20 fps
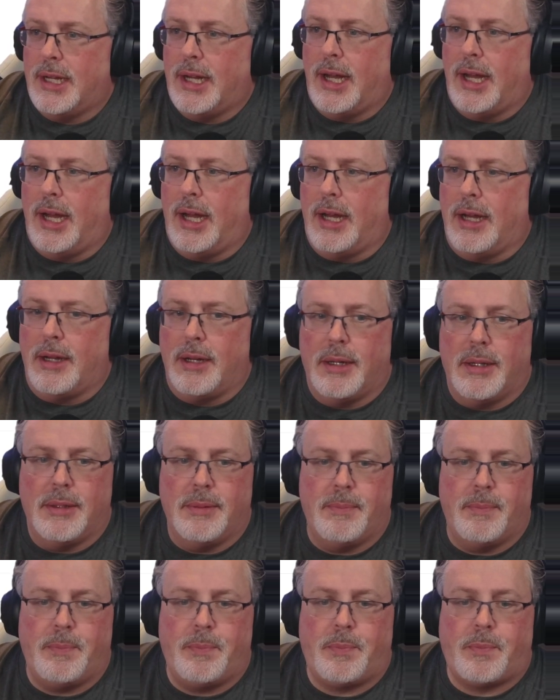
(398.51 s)

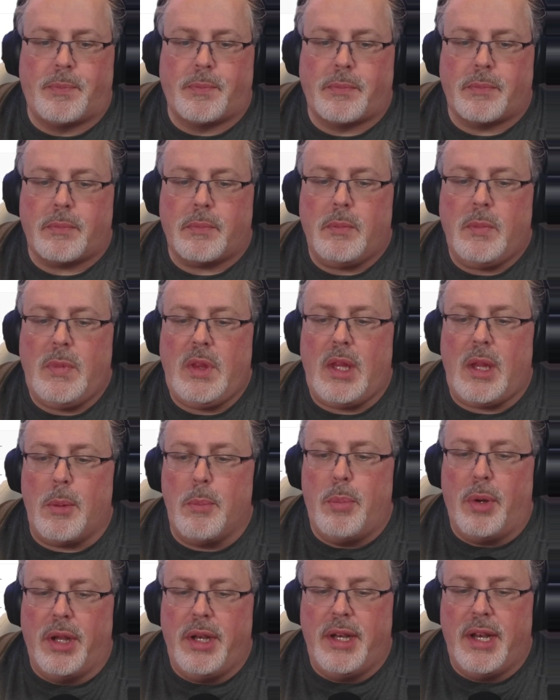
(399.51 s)

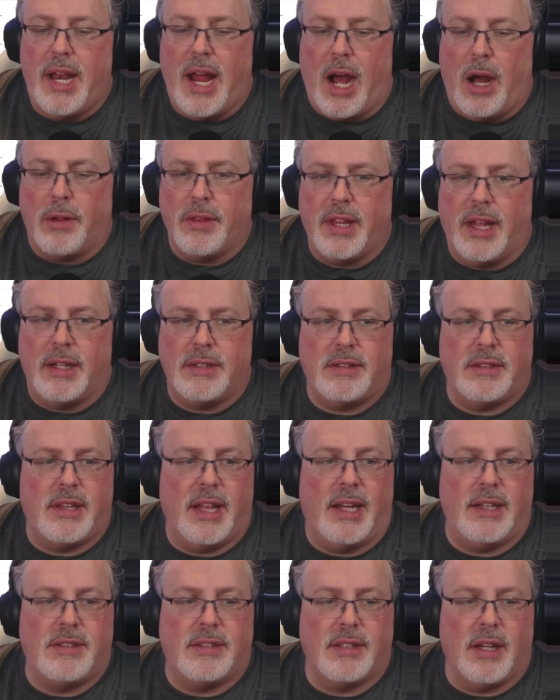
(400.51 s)
But now that
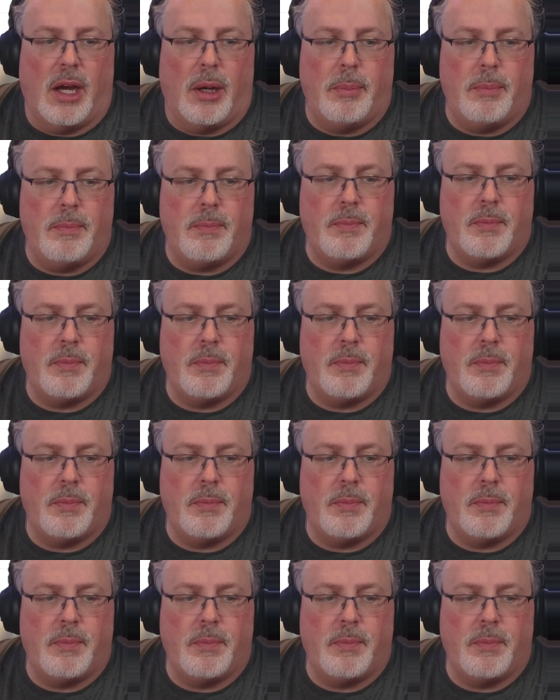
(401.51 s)
that's up,